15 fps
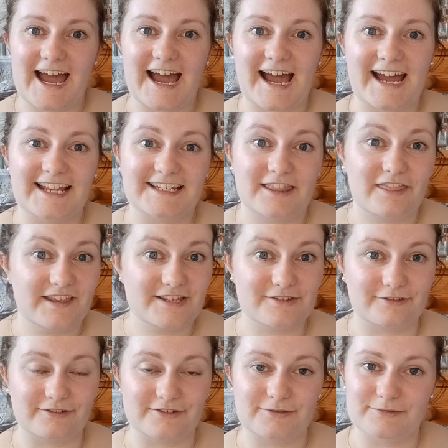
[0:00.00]
and
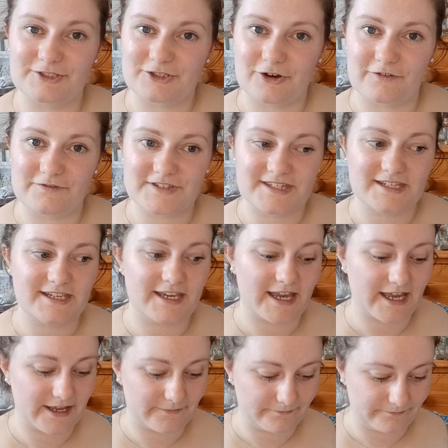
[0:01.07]
thistles, which are obviously
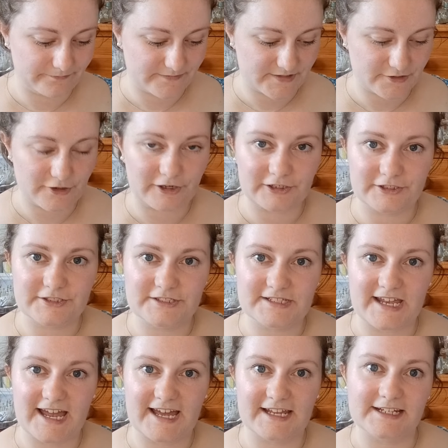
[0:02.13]
um, Scotland
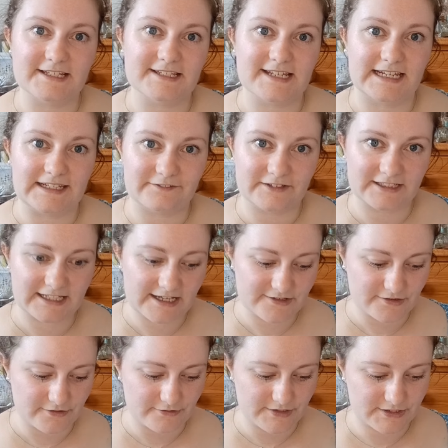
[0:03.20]
and I live in
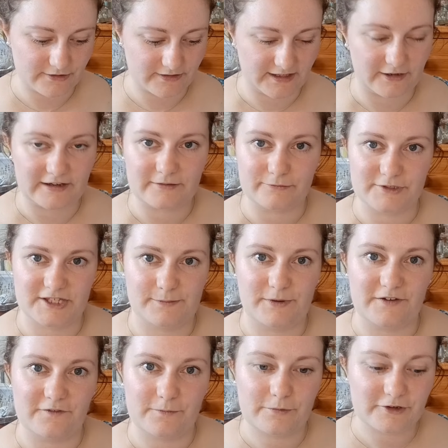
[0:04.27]
Glasgow, so that was the
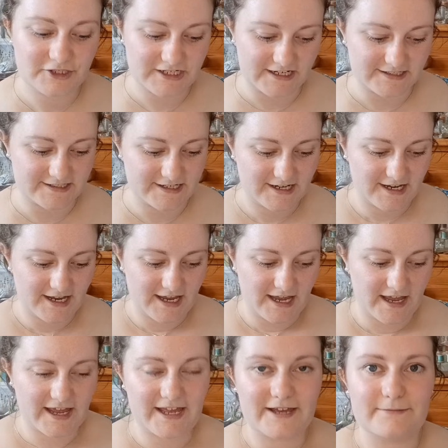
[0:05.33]
perfect project.
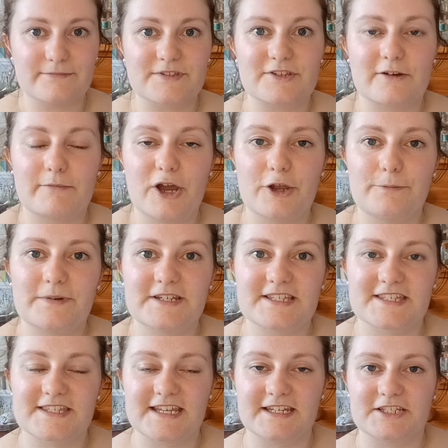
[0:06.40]
Um, so I'm hoping to
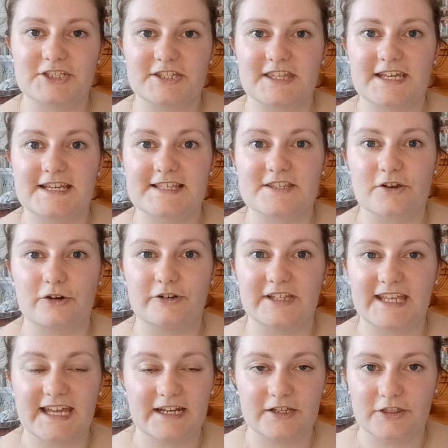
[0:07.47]
stitch this on
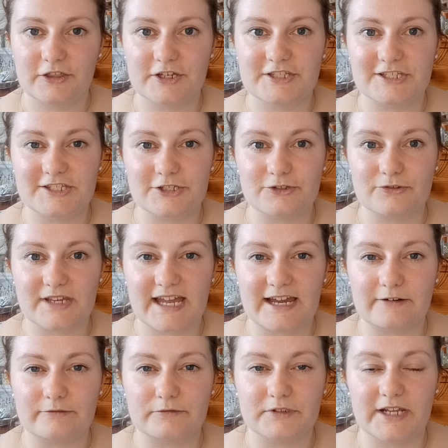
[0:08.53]
again a 32
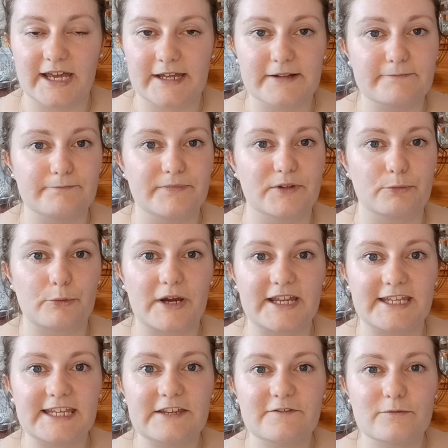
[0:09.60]
count um, white
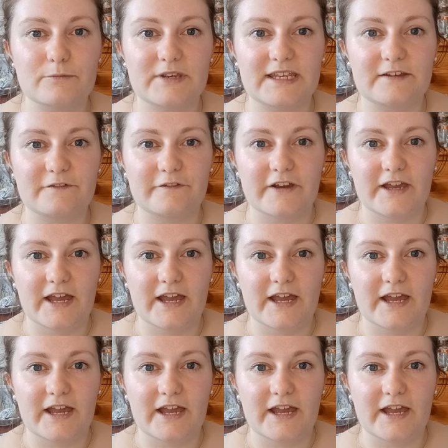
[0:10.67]
even weave